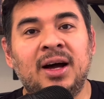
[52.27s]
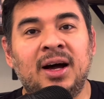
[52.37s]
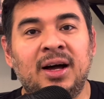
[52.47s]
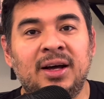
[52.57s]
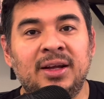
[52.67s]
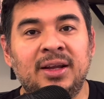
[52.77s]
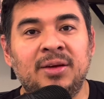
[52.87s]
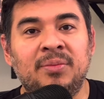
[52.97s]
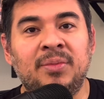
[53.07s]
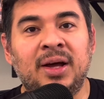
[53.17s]
on
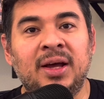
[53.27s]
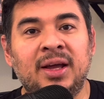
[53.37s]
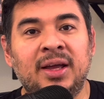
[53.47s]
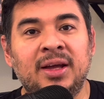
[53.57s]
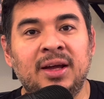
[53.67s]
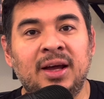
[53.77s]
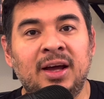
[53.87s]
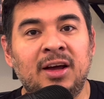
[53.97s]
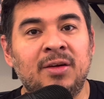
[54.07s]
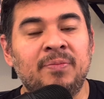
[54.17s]

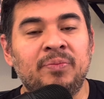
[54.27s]
my